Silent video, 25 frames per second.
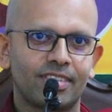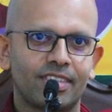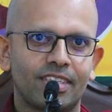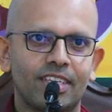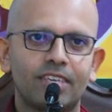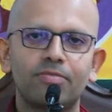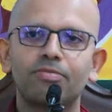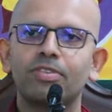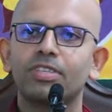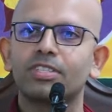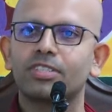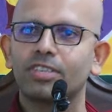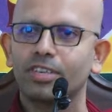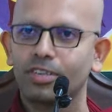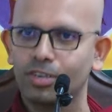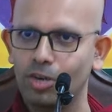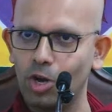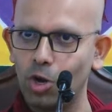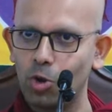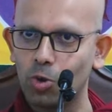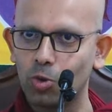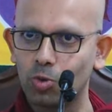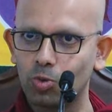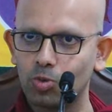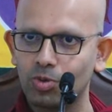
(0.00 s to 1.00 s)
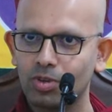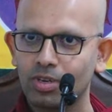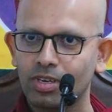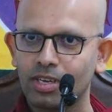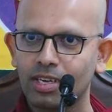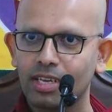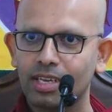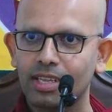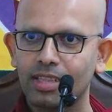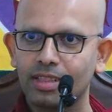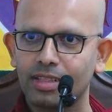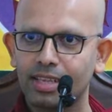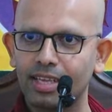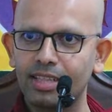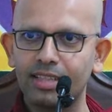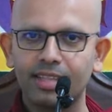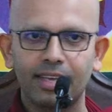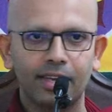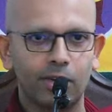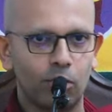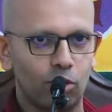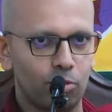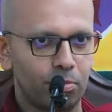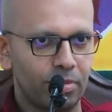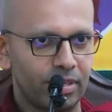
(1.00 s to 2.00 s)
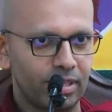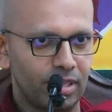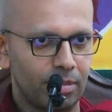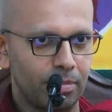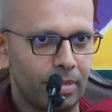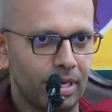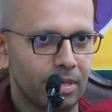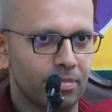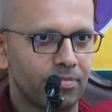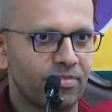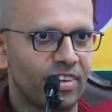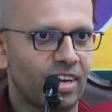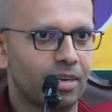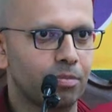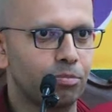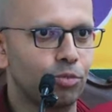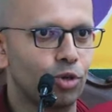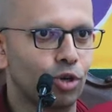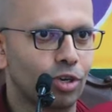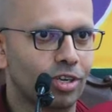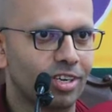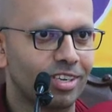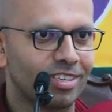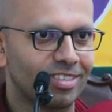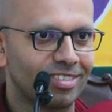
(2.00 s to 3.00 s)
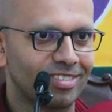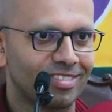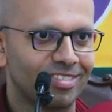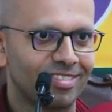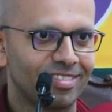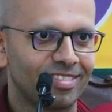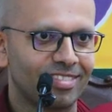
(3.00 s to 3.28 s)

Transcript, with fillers: If it's a no, then they open the big fat book.